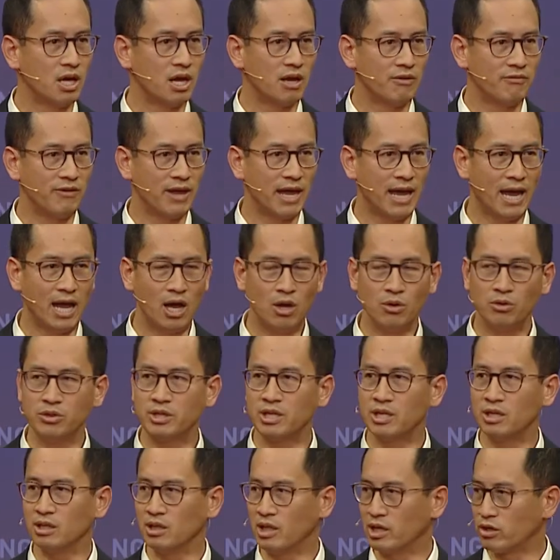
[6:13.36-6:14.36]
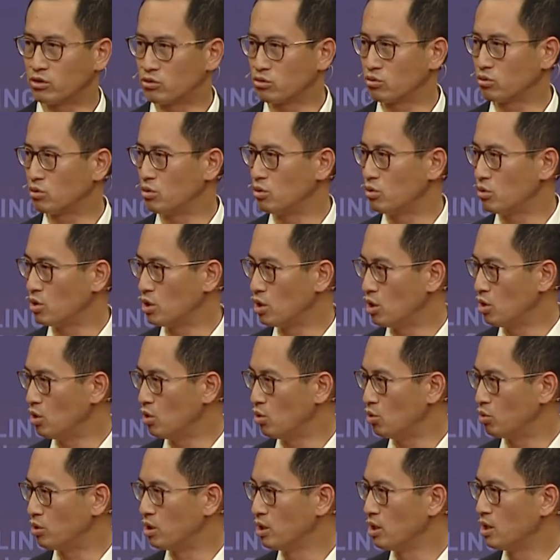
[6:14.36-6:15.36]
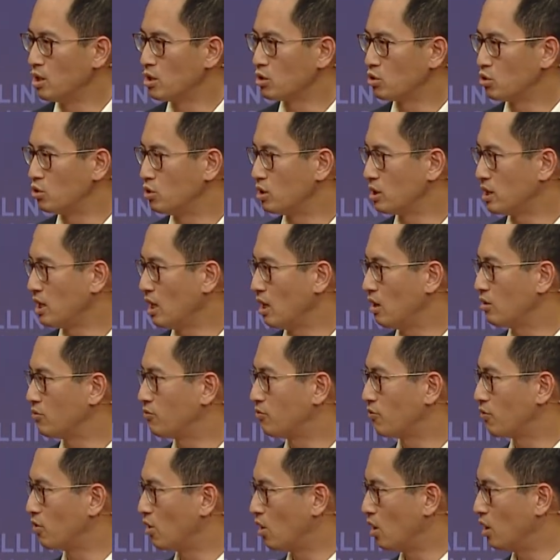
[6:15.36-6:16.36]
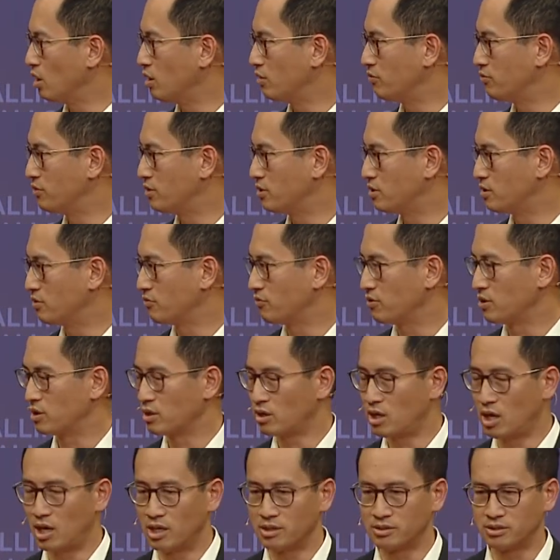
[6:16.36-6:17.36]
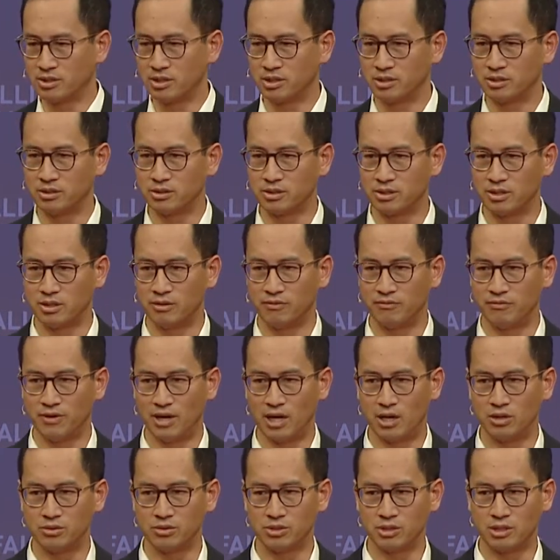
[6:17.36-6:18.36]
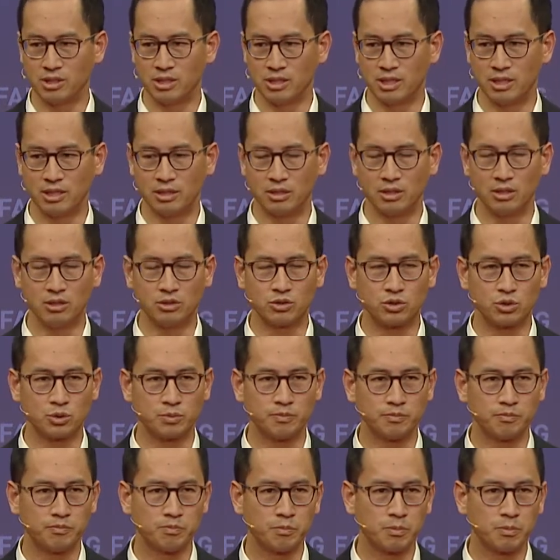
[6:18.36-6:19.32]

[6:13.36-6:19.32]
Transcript: of how the electrical code could account for all of the different consonants and vowels in English.